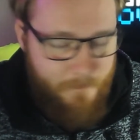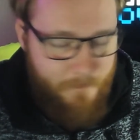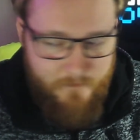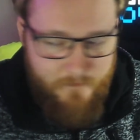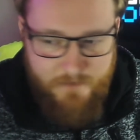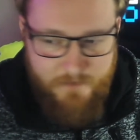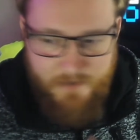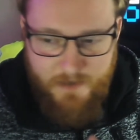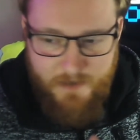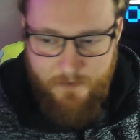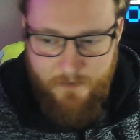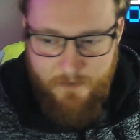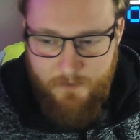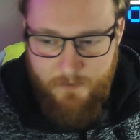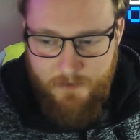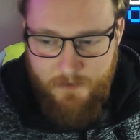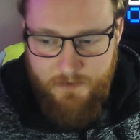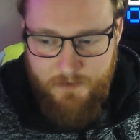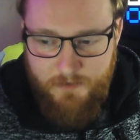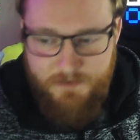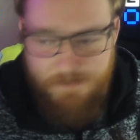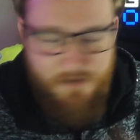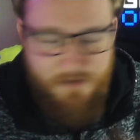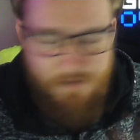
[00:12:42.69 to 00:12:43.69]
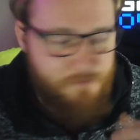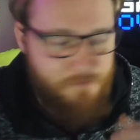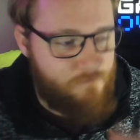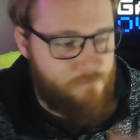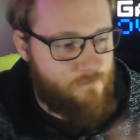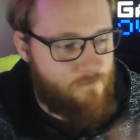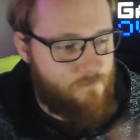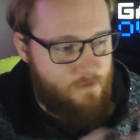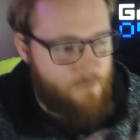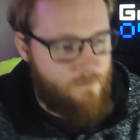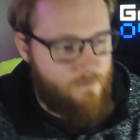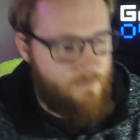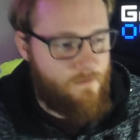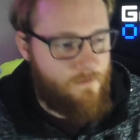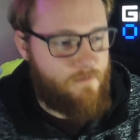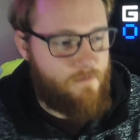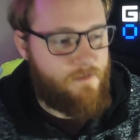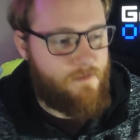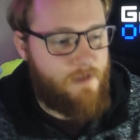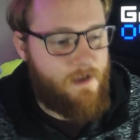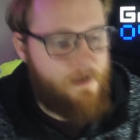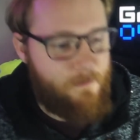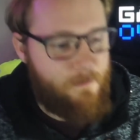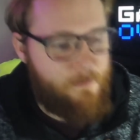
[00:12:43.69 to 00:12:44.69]
Now, there's nothing wrong with
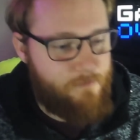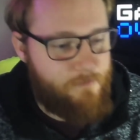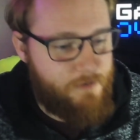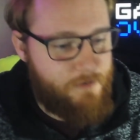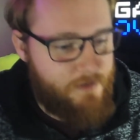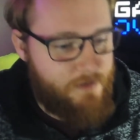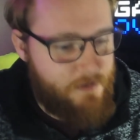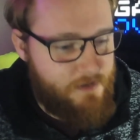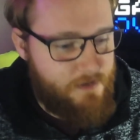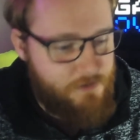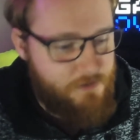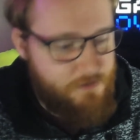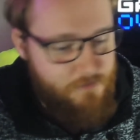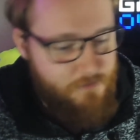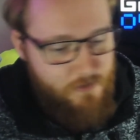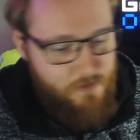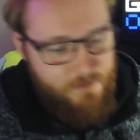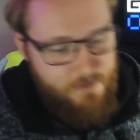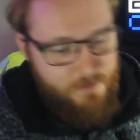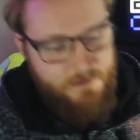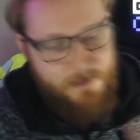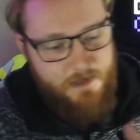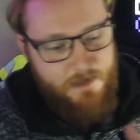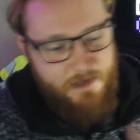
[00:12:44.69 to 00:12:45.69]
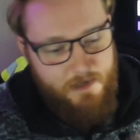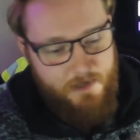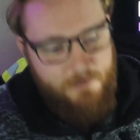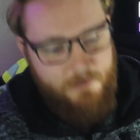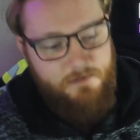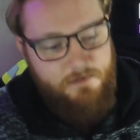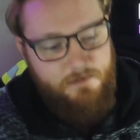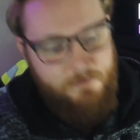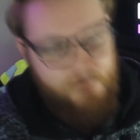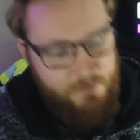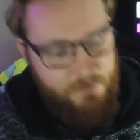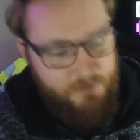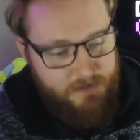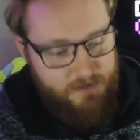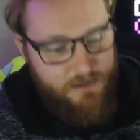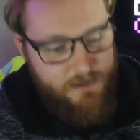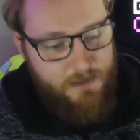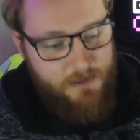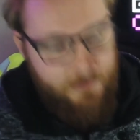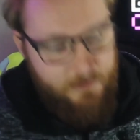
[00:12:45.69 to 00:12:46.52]
that, but then you've got to select, obviously,